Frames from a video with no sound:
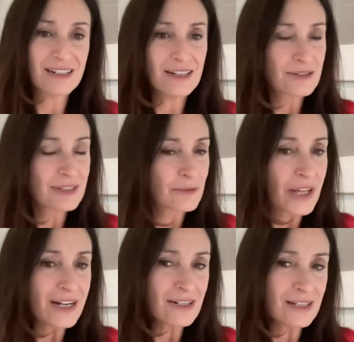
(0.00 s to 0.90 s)
And, you know,
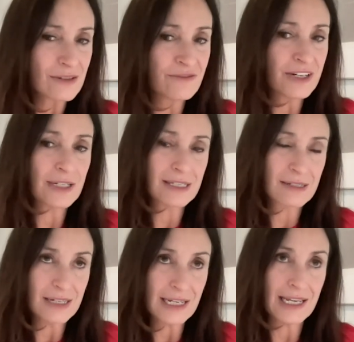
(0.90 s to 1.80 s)
supply chains are very
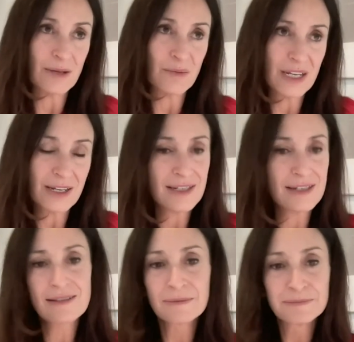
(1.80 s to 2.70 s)
sticky
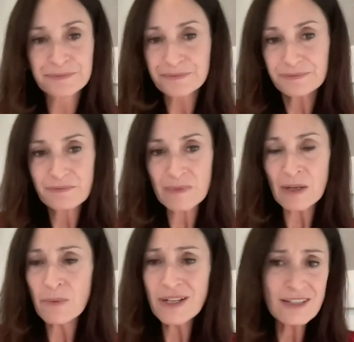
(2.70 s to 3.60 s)
because
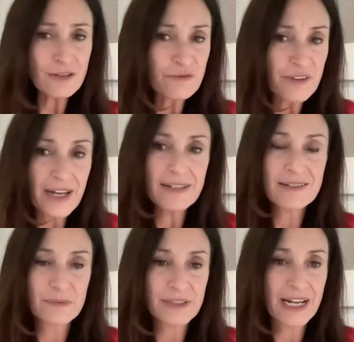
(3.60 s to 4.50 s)
once you find a
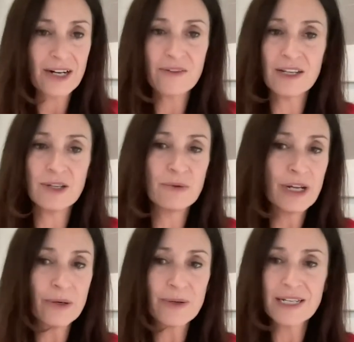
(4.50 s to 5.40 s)
supplier that you
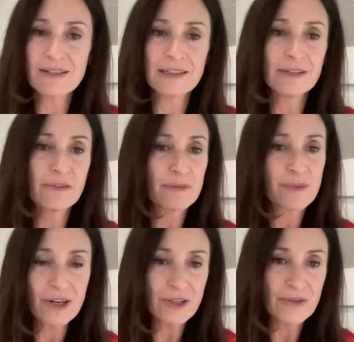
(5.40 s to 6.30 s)
know can deliver the
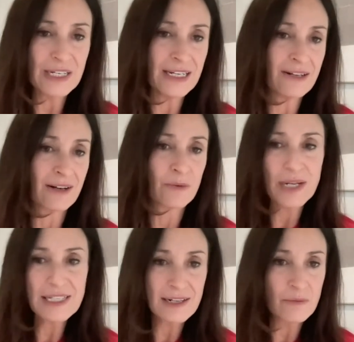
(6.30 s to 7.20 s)
part you need on
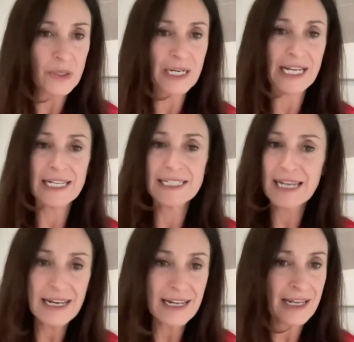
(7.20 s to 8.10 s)
Wednesday morning at
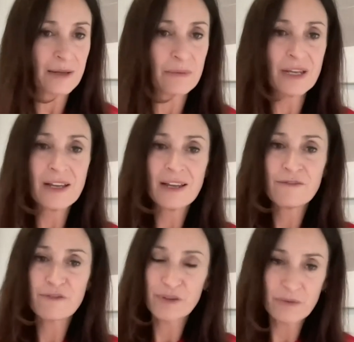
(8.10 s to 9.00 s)
ten a.m.
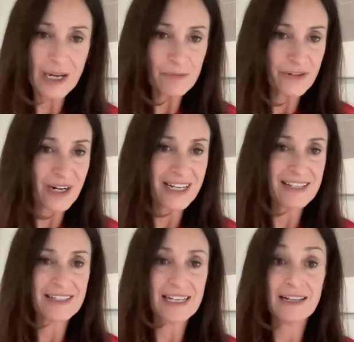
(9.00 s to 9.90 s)
for the right
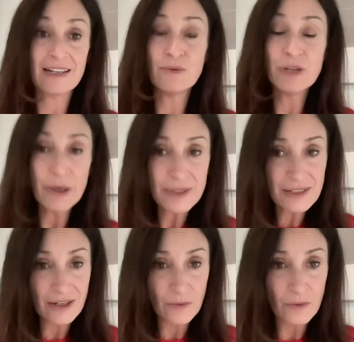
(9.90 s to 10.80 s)
price, and you know
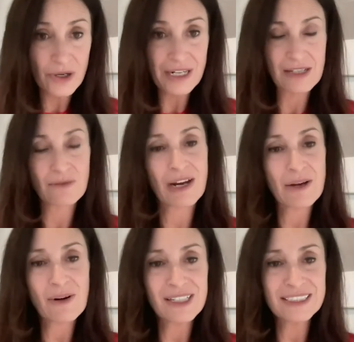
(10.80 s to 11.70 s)
it's going to work, it's the
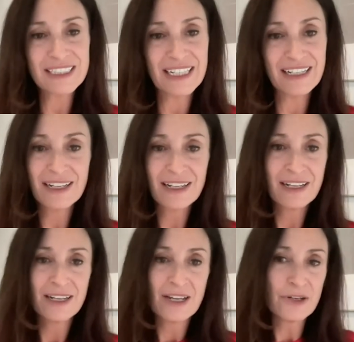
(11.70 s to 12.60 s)
right quality,
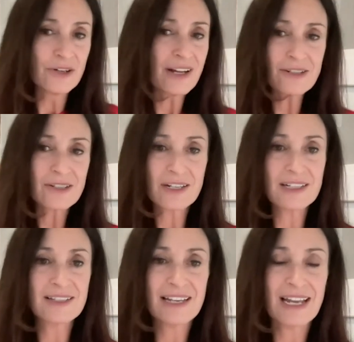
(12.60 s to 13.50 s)
you're not just going
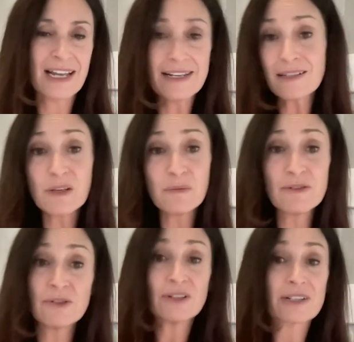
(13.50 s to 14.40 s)
to say, I guess I'm going to
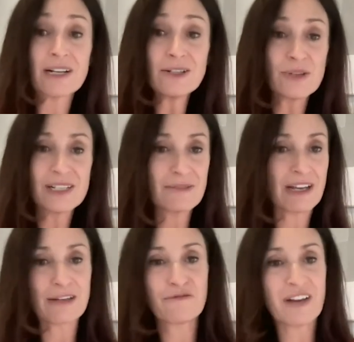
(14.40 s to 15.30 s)
move to another country and see if
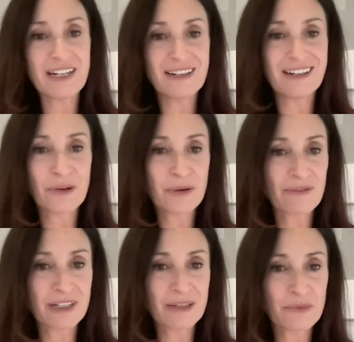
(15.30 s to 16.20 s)
I can find an
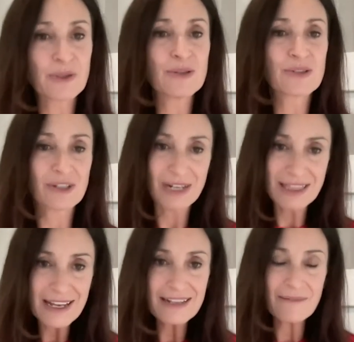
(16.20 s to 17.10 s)
equivalent producer, right?
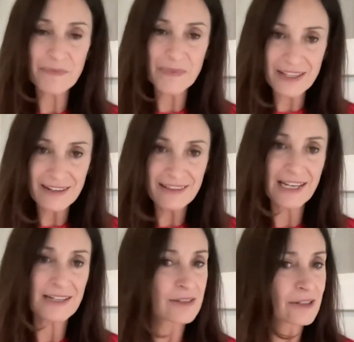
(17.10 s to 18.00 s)
That the,
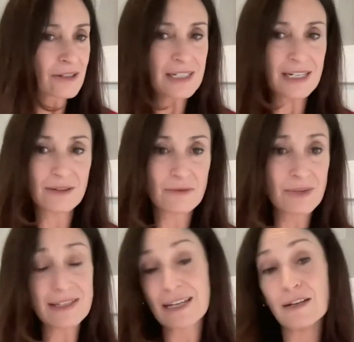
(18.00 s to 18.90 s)
the uncertainty and the
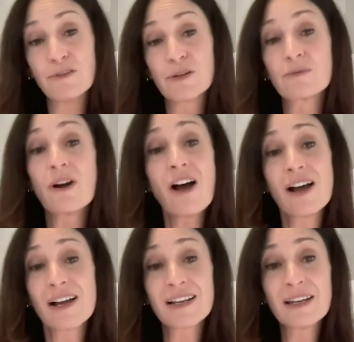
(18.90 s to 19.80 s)
risk, and if you're
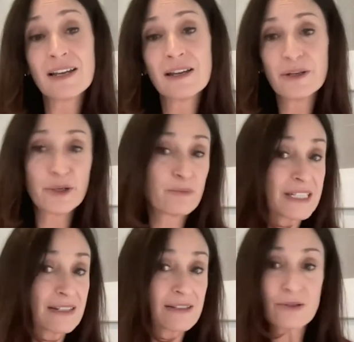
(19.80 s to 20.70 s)
wrong, your
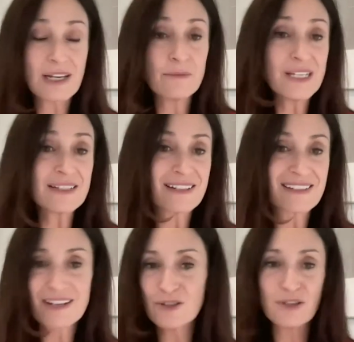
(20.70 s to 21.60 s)
business goes out of
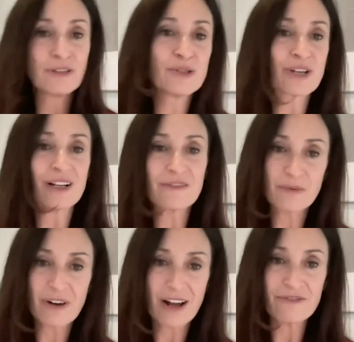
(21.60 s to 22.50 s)
business because you lose all of the
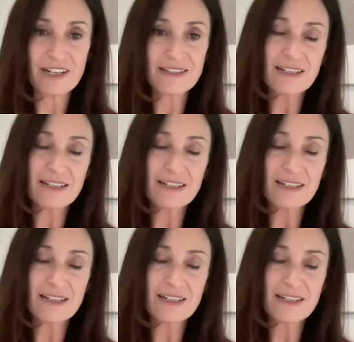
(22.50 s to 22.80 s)
profits.